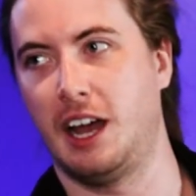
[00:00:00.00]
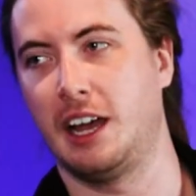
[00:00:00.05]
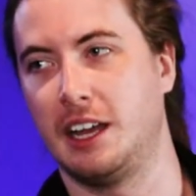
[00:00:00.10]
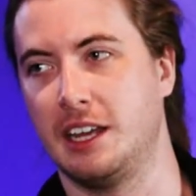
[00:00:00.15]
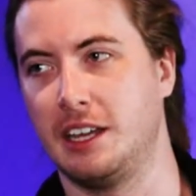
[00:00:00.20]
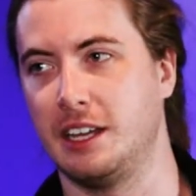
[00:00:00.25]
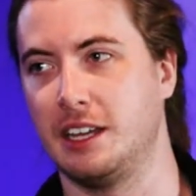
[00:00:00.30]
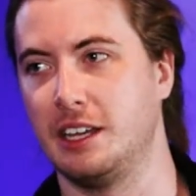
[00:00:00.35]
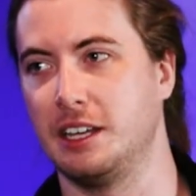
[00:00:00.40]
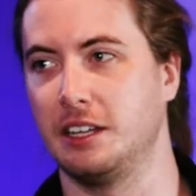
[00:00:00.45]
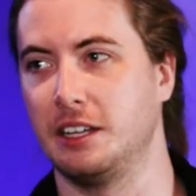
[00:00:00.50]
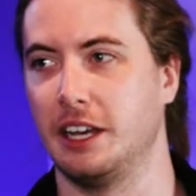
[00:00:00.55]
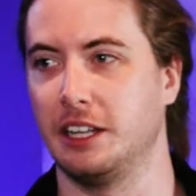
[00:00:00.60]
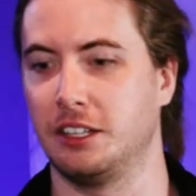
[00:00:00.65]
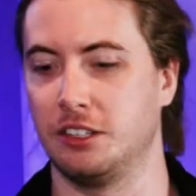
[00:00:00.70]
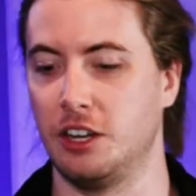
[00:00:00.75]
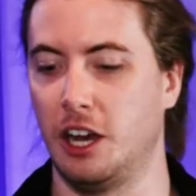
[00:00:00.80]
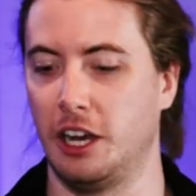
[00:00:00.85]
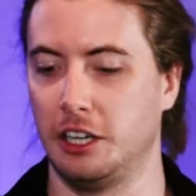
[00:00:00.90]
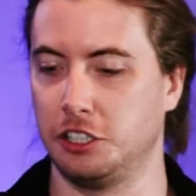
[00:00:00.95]
i.e.
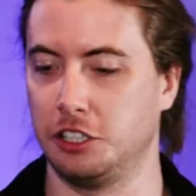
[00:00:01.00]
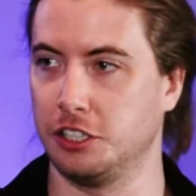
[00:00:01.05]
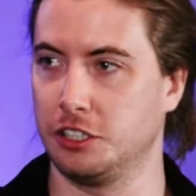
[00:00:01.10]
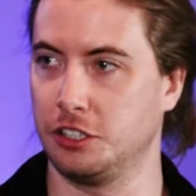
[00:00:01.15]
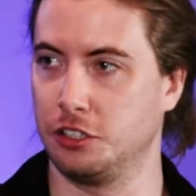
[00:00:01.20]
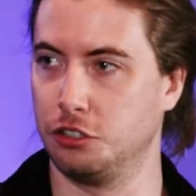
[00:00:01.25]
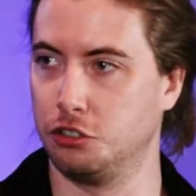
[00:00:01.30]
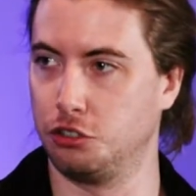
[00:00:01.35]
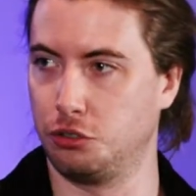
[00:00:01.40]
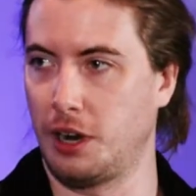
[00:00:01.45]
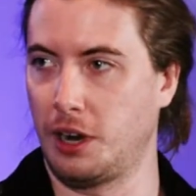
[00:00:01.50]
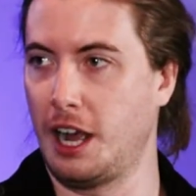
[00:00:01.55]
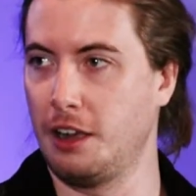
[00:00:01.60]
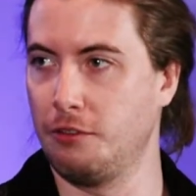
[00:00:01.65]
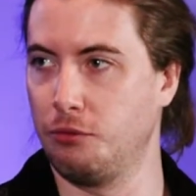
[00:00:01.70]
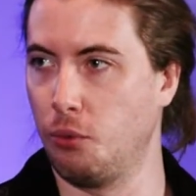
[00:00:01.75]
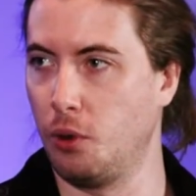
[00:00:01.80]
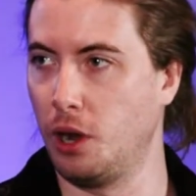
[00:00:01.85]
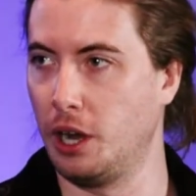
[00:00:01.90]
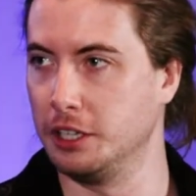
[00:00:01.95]
it's not just
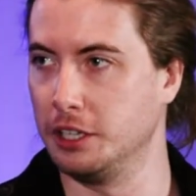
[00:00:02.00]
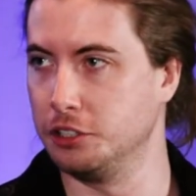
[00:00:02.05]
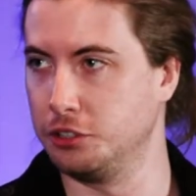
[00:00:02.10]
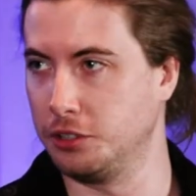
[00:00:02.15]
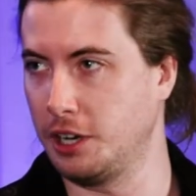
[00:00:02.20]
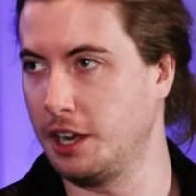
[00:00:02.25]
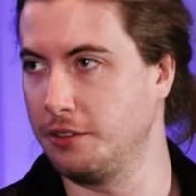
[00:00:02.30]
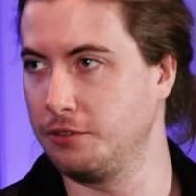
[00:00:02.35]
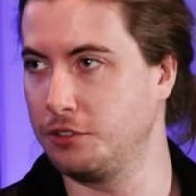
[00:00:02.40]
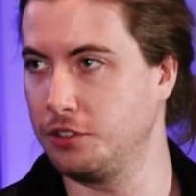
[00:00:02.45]
drive one, drive